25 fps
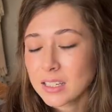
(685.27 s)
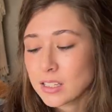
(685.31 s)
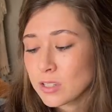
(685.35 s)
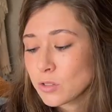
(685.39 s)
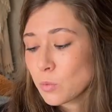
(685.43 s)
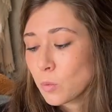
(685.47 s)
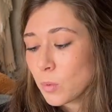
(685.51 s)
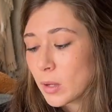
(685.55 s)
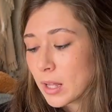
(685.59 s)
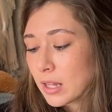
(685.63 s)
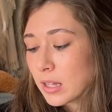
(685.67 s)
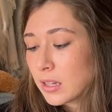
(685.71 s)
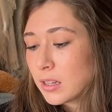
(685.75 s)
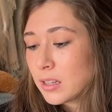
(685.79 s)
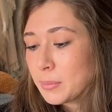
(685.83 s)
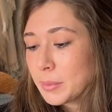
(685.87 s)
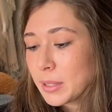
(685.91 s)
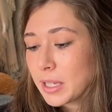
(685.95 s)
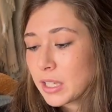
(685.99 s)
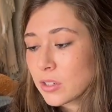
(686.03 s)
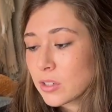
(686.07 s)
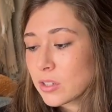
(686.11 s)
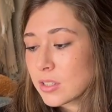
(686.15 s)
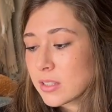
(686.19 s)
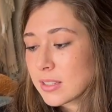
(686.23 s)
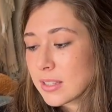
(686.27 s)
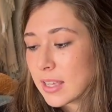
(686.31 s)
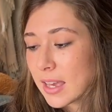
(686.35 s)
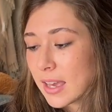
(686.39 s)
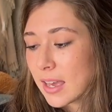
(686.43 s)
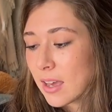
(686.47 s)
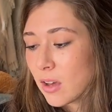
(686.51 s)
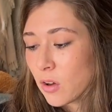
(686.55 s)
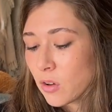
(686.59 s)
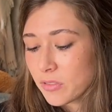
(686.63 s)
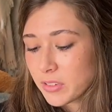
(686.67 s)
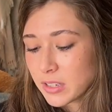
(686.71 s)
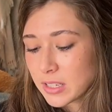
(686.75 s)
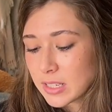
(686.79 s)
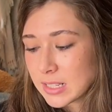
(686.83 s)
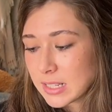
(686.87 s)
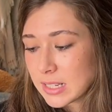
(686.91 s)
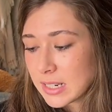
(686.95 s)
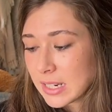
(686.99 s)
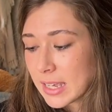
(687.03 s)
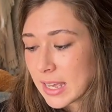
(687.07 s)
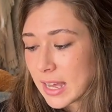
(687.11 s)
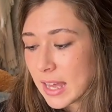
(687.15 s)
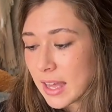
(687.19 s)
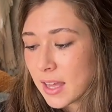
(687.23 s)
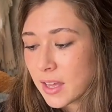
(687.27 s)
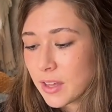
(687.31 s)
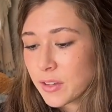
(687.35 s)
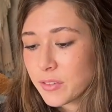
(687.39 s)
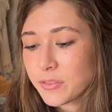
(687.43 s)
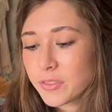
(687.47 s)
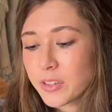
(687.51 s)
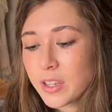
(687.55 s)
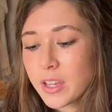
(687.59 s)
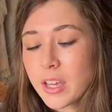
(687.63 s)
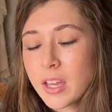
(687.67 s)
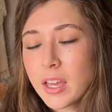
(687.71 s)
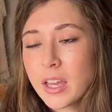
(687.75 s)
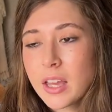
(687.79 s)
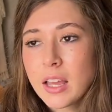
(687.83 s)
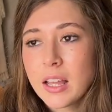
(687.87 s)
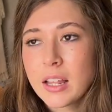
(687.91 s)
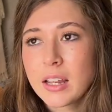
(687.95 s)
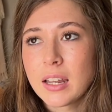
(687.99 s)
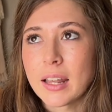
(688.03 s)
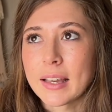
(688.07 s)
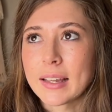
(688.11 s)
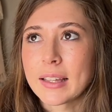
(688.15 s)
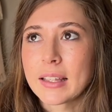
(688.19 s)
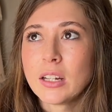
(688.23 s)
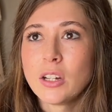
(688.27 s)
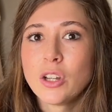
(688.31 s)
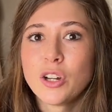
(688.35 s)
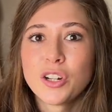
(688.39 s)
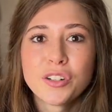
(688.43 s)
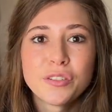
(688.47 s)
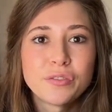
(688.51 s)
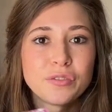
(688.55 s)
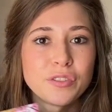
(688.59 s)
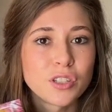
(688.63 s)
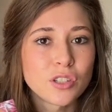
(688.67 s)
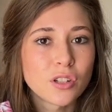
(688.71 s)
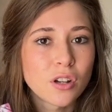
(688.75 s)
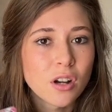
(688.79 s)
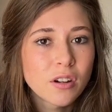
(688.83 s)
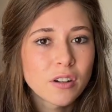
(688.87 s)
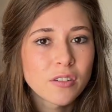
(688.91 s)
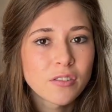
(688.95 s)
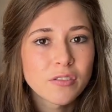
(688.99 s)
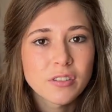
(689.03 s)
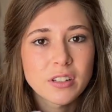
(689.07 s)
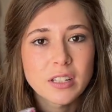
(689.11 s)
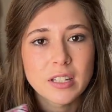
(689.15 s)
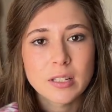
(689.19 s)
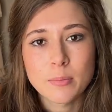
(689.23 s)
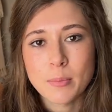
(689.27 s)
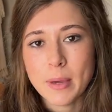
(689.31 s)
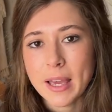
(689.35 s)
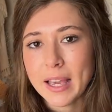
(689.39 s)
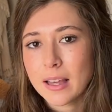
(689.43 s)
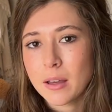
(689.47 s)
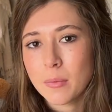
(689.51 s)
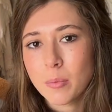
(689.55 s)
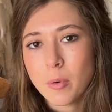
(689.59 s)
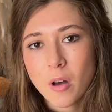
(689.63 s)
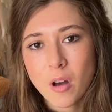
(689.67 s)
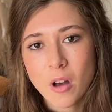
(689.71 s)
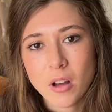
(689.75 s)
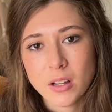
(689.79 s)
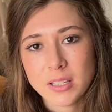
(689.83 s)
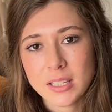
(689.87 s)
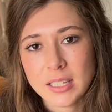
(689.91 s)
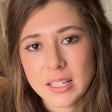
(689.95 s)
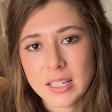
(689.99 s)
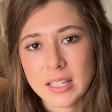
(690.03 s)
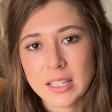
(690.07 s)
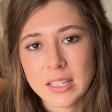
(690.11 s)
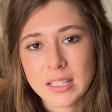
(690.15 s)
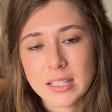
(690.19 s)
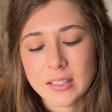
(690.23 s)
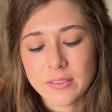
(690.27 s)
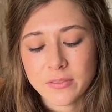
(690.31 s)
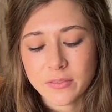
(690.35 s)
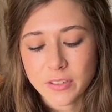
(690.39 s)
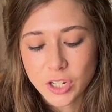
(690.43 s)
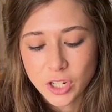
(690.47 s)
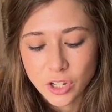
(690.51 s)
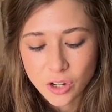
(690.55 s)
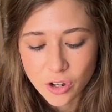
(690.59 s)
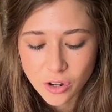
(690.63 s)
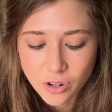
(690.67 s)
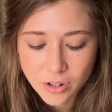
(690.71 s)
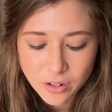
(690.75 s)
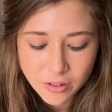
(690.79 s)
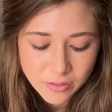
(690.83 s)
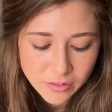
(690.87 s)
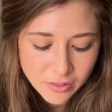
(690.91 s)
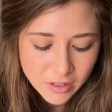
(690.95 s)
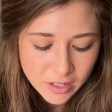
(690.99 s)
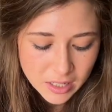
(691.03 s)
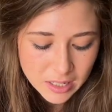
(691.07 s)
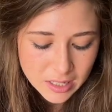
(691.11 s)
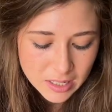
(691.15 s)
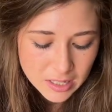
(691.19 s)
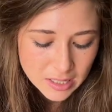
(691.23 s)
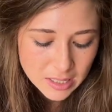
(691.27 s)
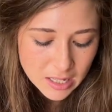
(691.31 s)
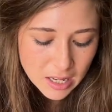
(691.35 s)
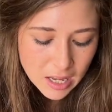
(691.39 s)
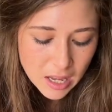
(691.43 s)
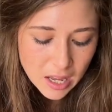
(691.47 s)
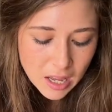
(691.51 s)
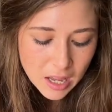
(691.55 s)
as well, because they obviously have like a lot of photographers, makeup artists, videographers,